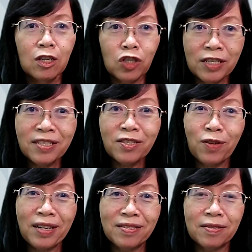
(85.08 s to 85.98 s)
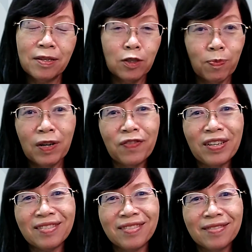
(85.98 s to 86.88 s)
Jesus Christ is
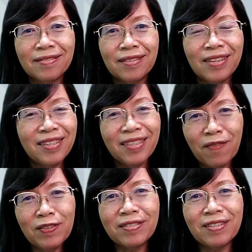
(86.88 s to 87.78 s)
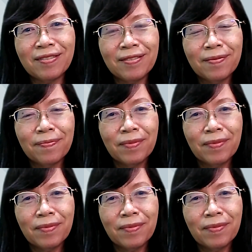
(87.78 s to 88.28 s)
perfect. He never sinned.